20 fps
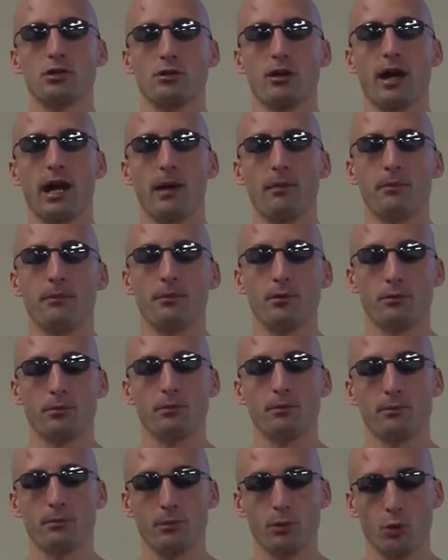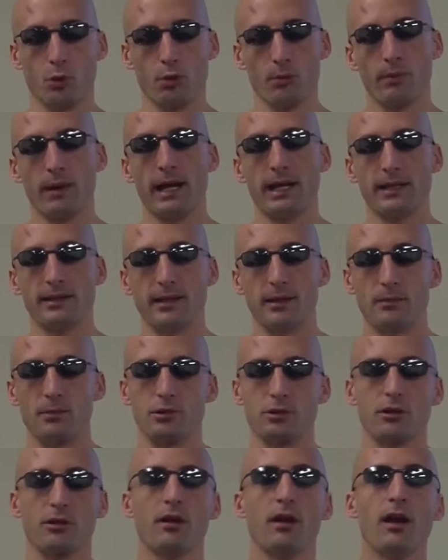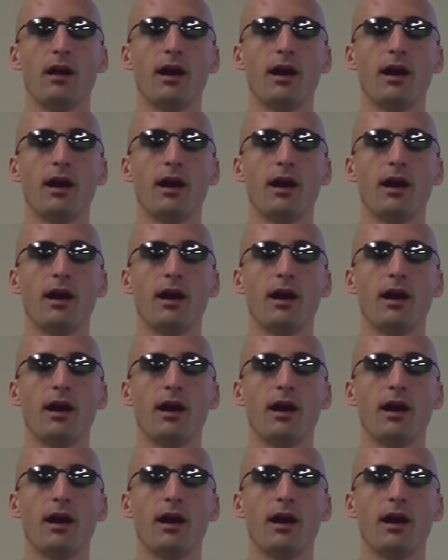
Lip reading: your core body temperature.